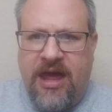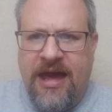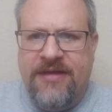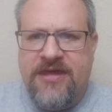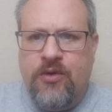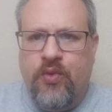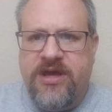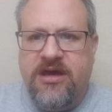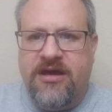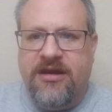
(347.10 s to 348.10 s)
and then
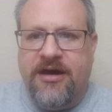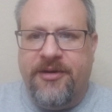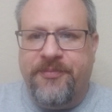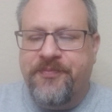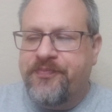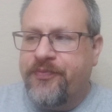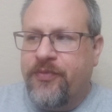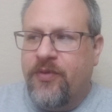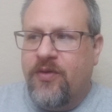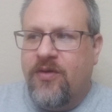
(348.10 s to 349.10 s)
we can
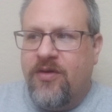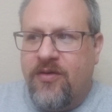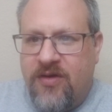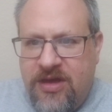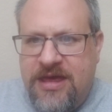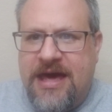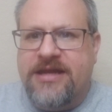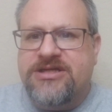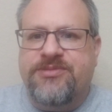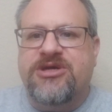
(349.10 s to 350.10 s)

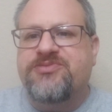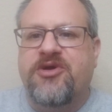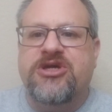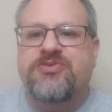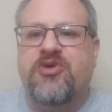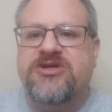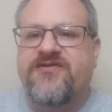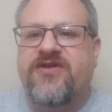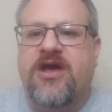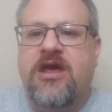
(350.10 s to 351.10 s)
get some experience points
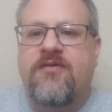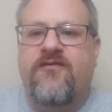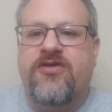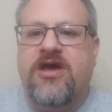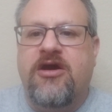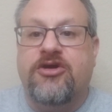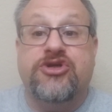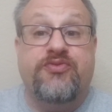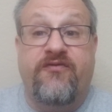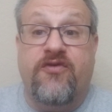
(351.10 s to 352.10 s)
for the
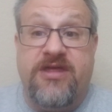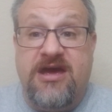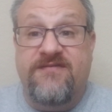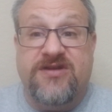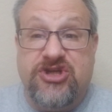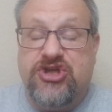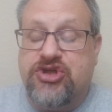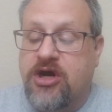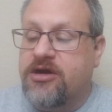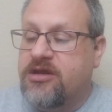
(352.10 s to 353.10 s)
characters before they even
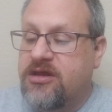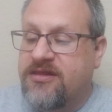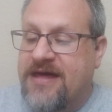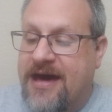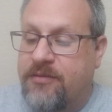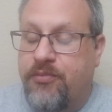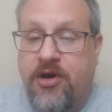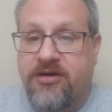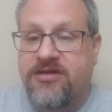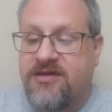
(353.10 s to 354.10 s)
start that
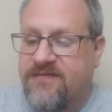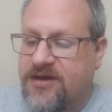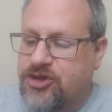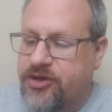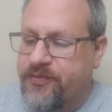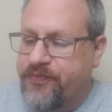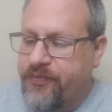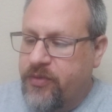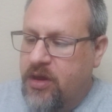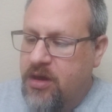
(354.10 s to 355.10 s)
part of the adventure.
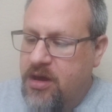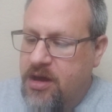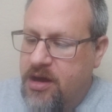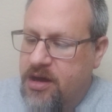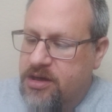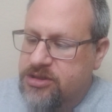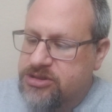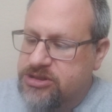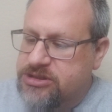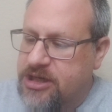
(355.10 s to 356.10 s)

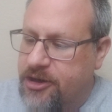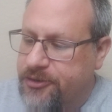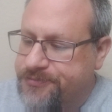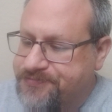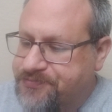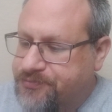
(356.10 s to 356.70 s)
So,